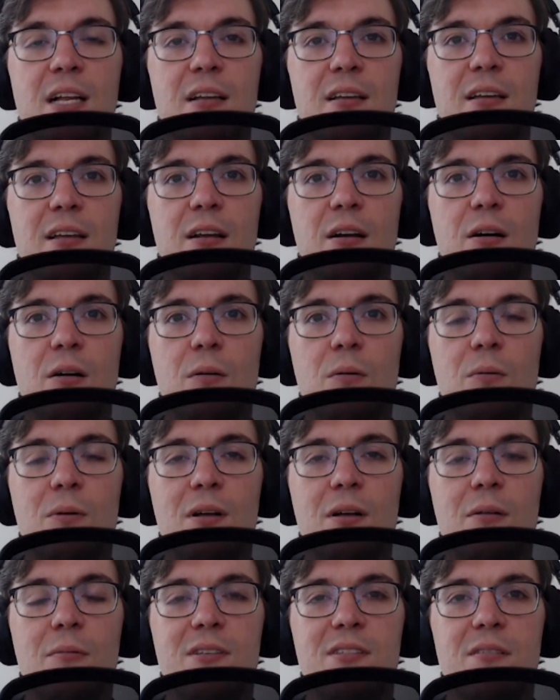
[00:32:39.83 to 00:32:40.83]
you know,
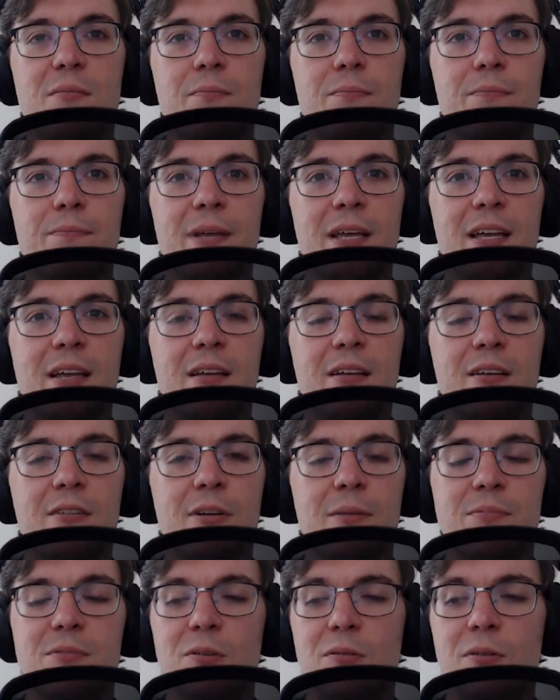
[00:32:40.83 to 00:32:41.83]
what's a big
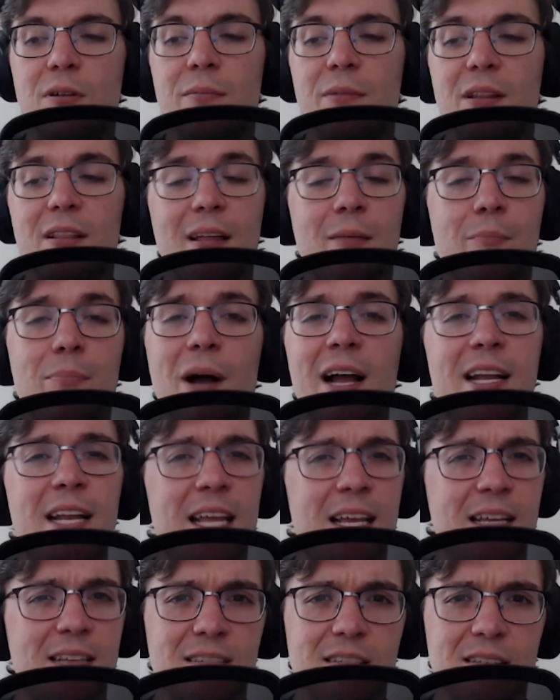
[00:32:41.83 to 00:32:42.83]
crypto company like
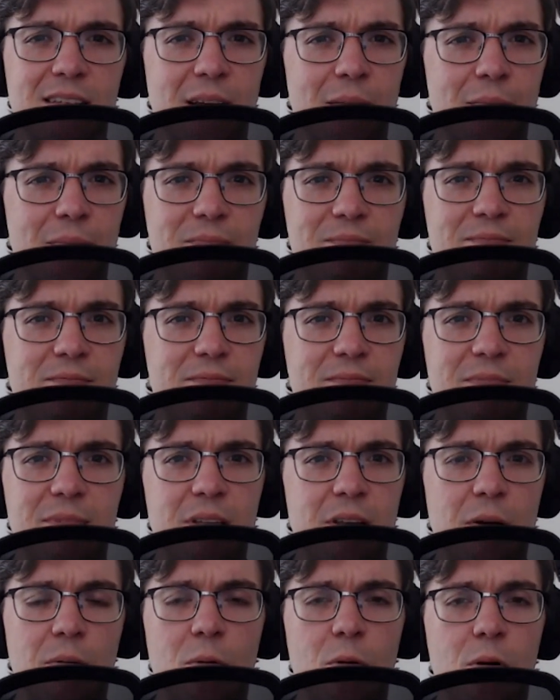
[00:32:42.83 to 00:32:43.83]
Binance,
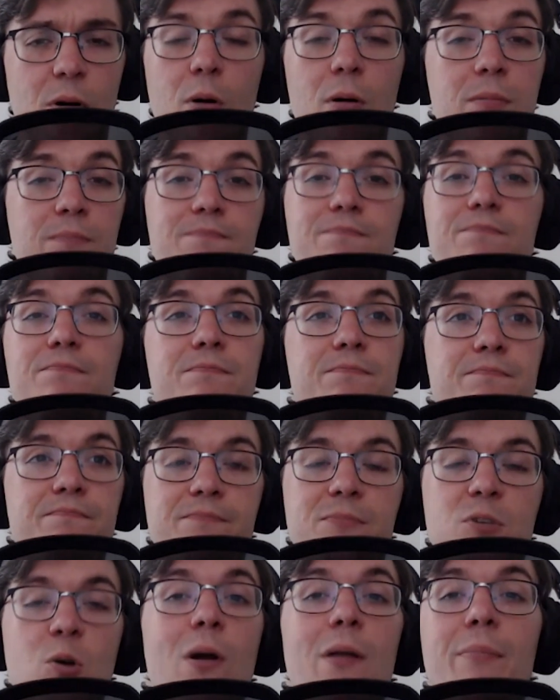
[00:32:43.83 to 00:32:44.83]
you know, or
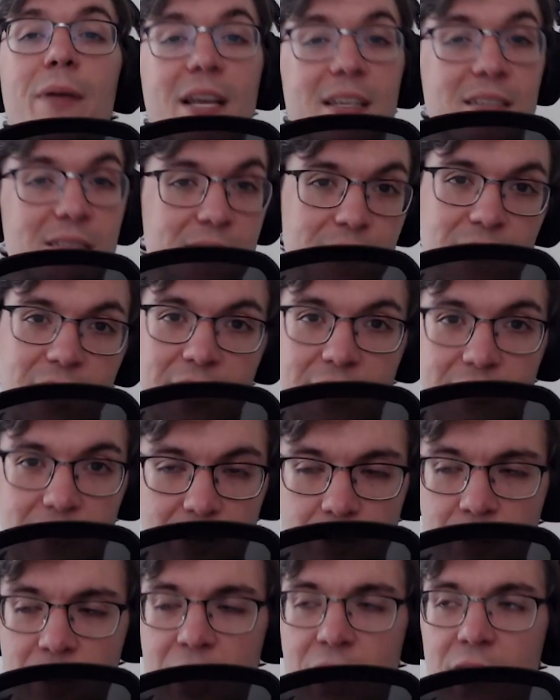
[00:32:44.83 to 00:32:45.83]
Coinbase. There you
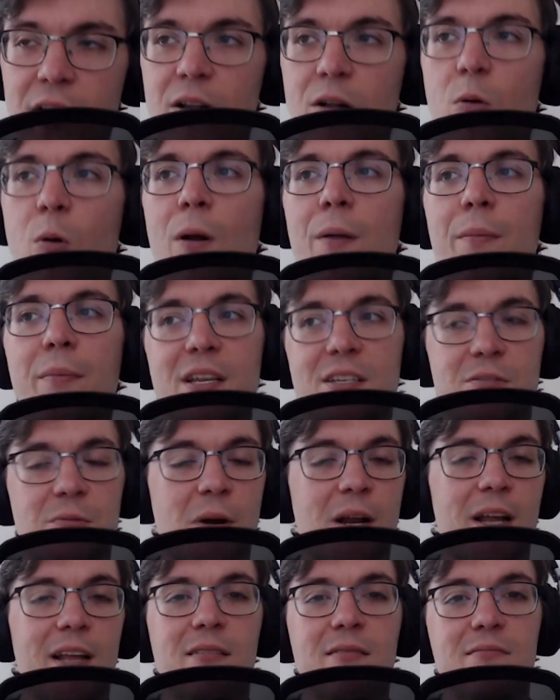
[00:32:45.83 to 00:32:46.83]
go. Coinbase,
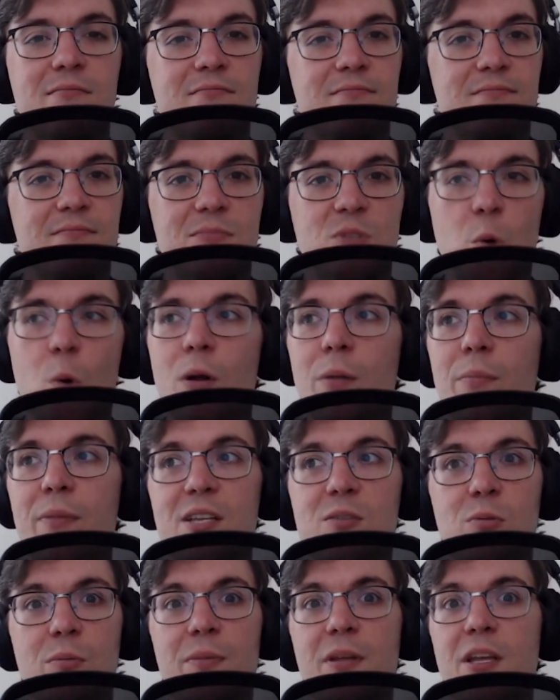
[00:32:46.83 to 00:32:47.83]
right?
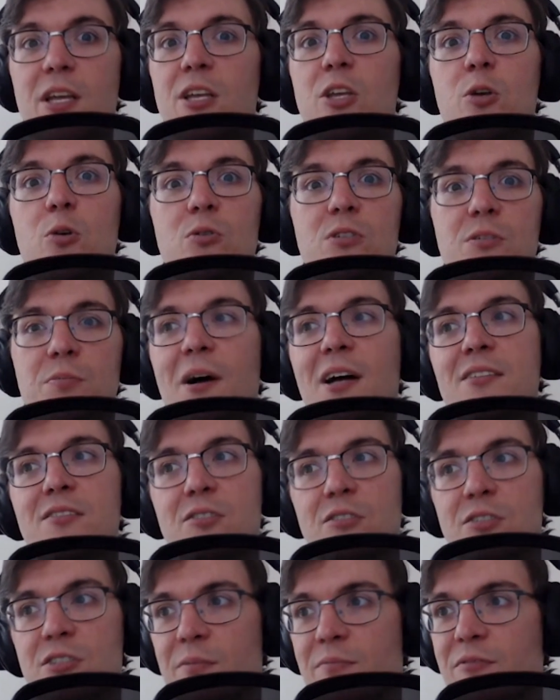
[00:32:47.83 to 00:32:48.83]
Coinbase would be a huge
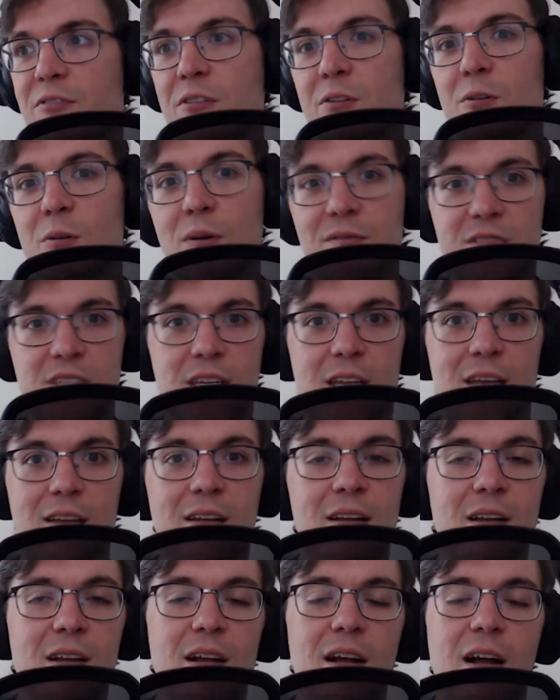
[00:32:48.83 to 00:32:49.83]
sponsorship for the UFC,
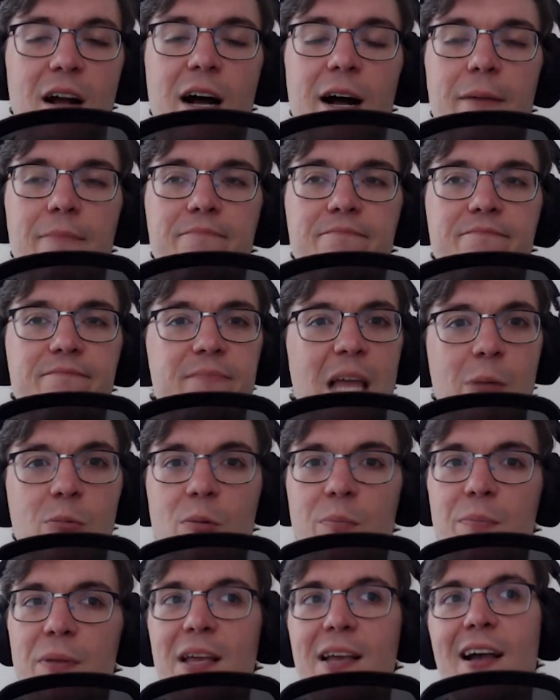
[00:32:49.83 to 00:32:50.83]
and
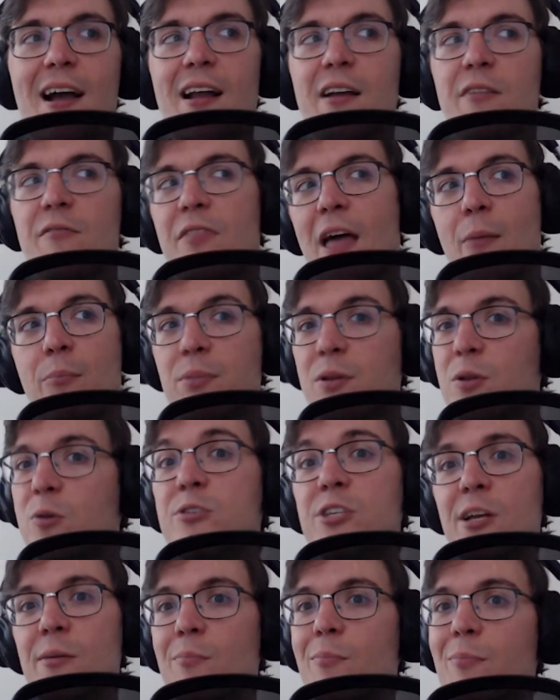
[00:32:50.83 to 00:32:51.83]
would be kind of that blue
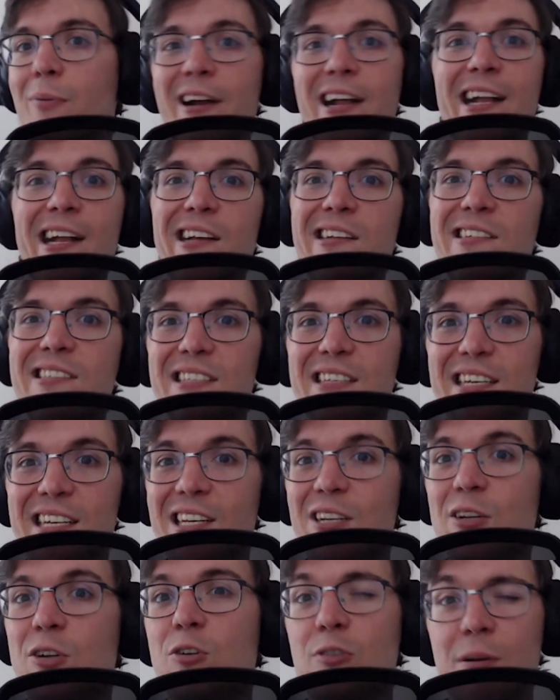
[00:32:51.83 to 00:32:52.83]
chip brand
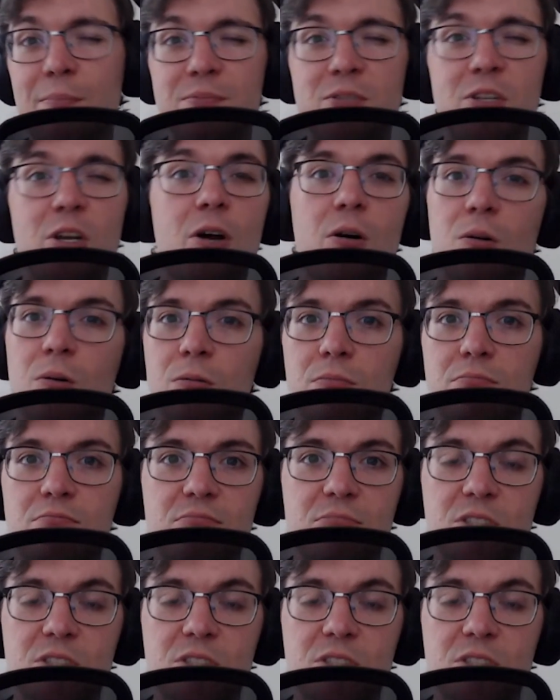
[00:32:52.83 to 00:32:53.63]
in crypto